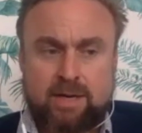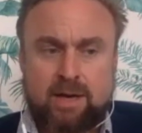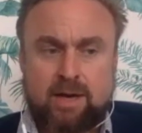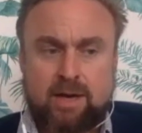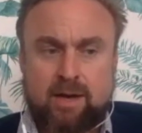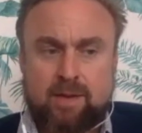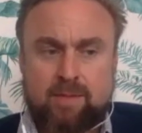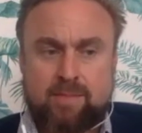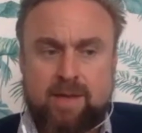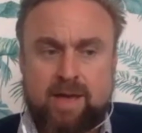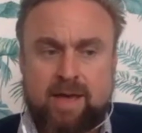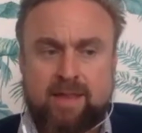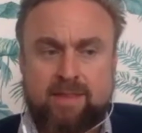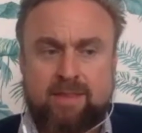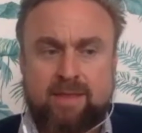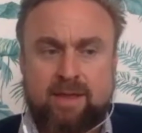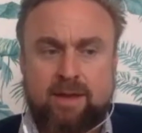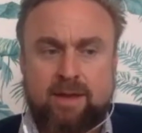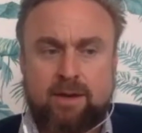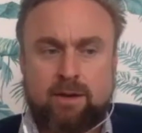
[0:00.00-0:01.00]
And
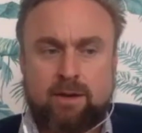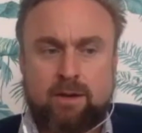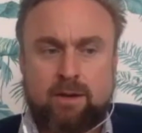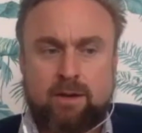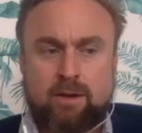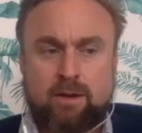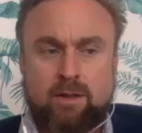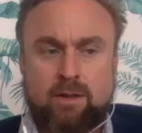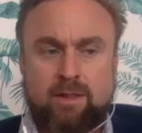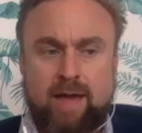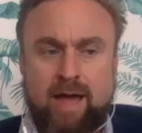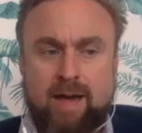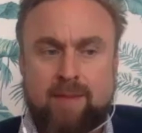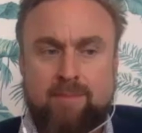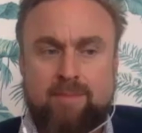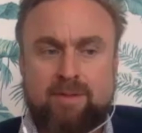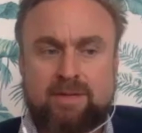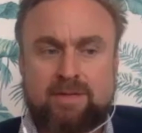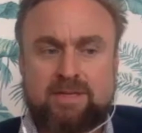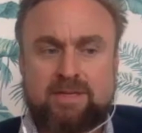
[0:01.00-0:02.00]
then that
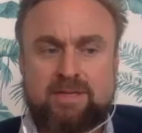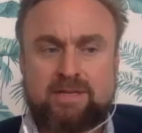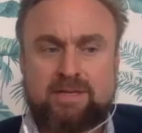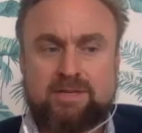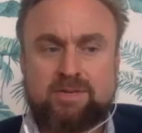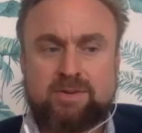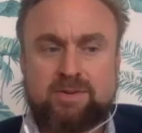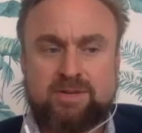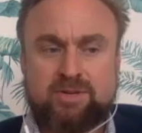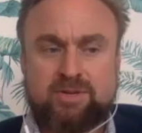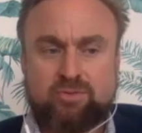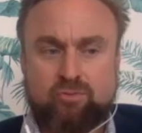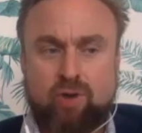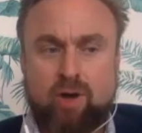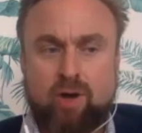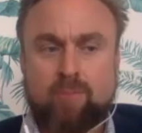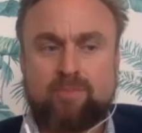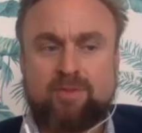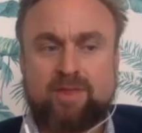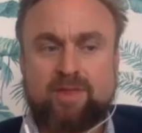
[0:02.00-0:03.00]
ability to
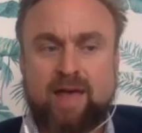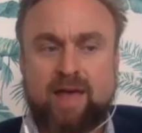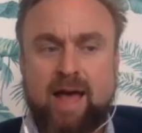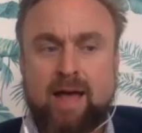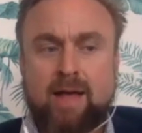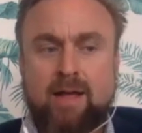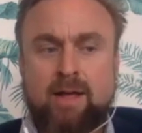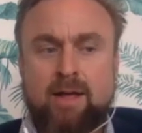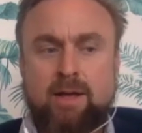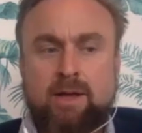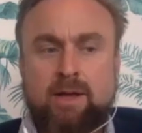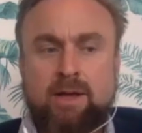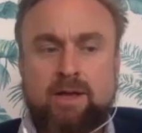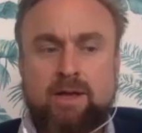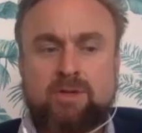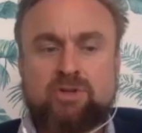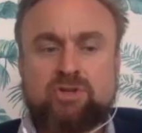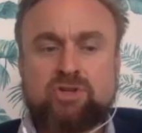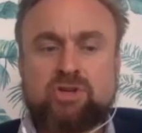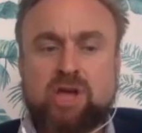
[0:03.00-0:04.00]
interrupt that
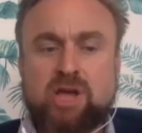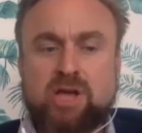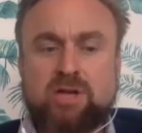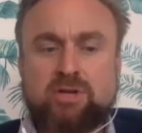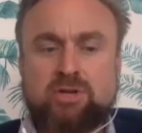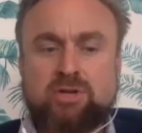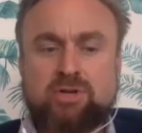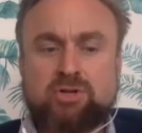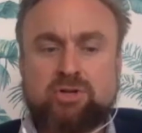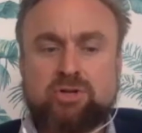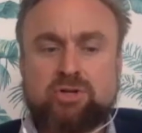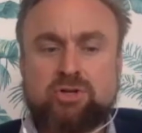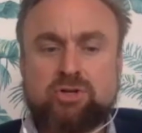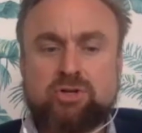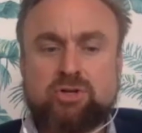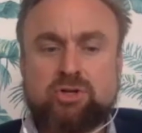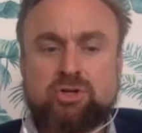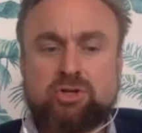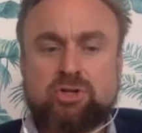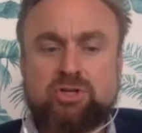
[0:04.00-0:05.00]
and change
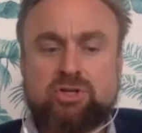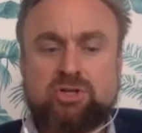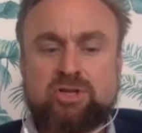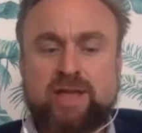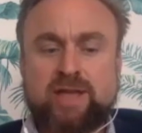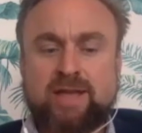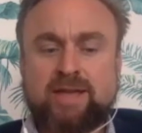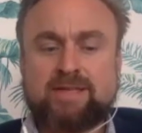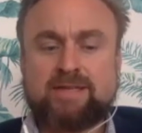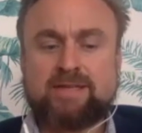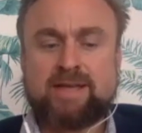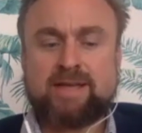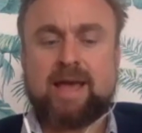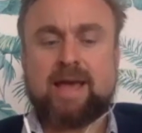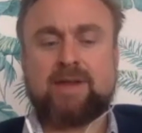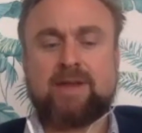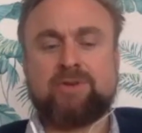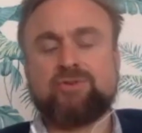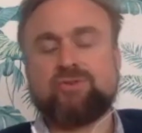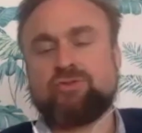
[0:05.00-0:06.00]
state
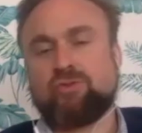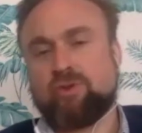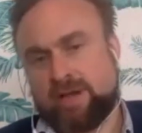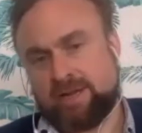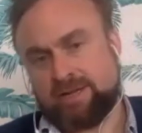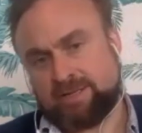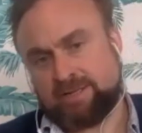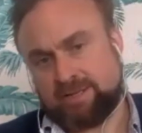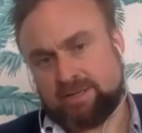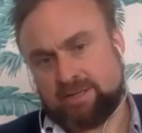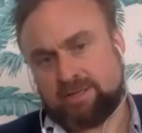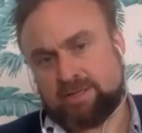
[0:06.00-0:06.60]
and trait.